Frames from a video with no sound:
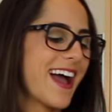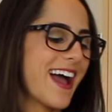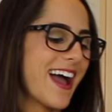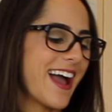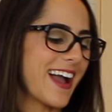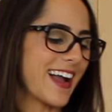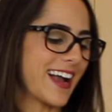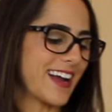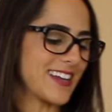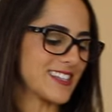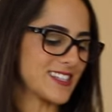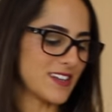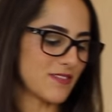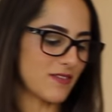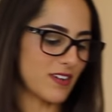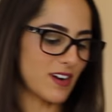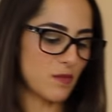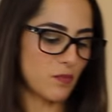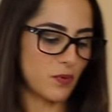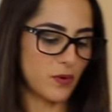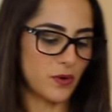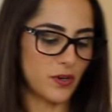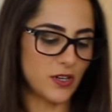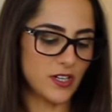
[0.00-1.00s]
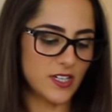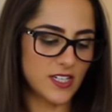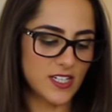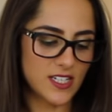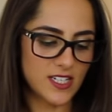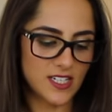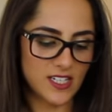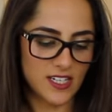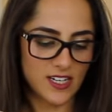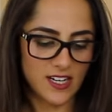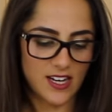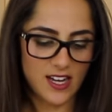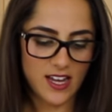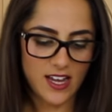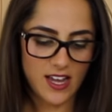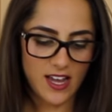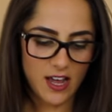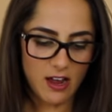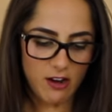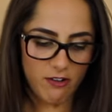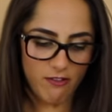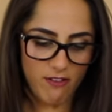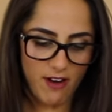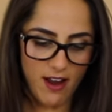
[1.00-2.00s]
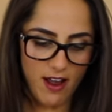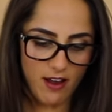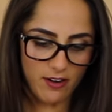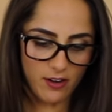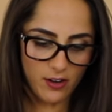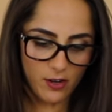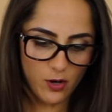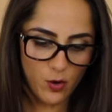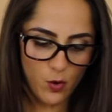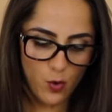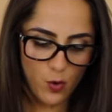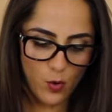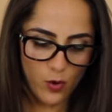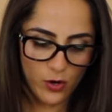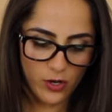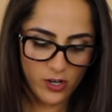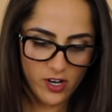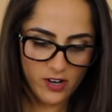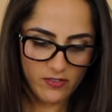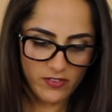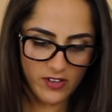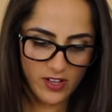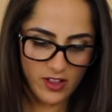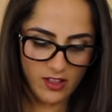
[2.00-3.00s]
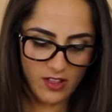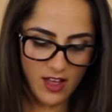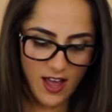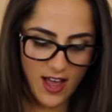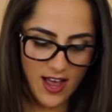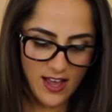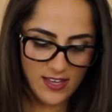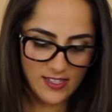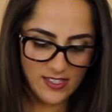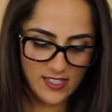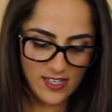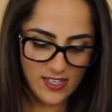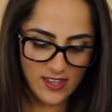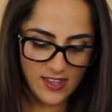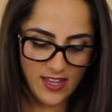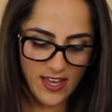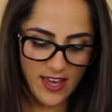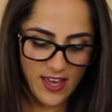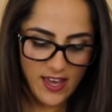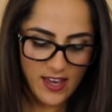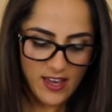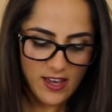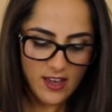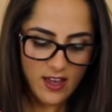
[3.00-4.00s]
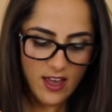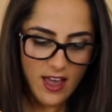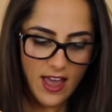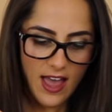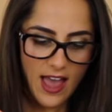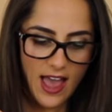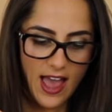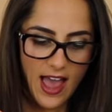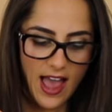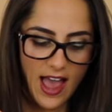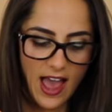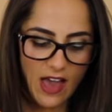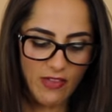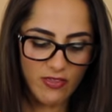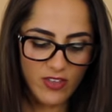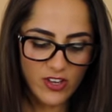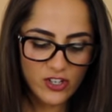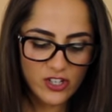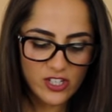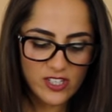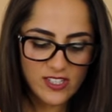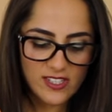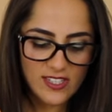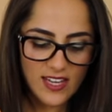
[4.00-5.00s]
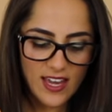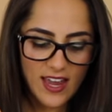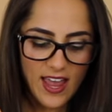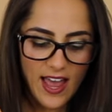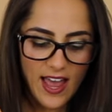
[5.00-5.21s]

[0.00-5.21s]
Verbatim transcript: Okay, so I'm going to put around 1/4 glass in there. And then just see